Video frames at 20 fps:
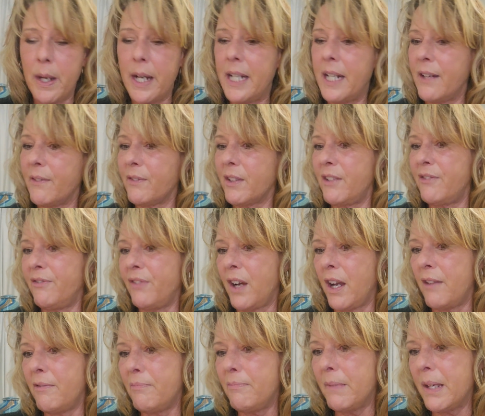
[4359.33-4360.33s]
every
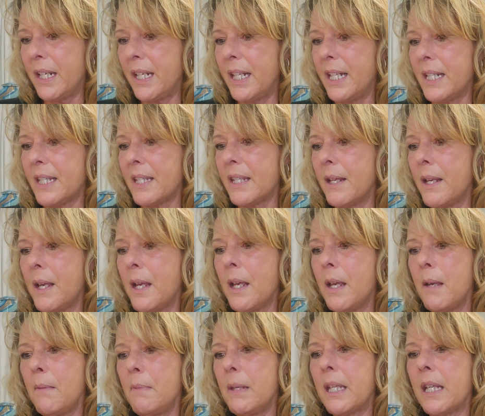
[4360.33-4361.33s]
5 minutes
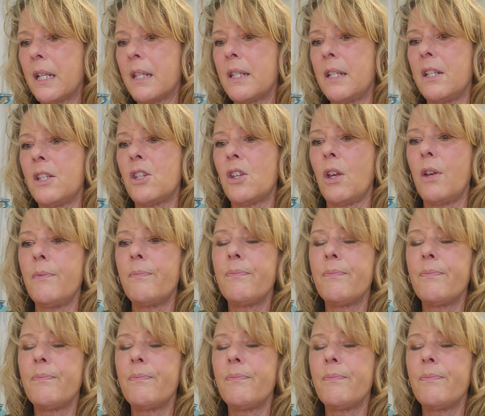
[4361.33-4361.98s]
because it's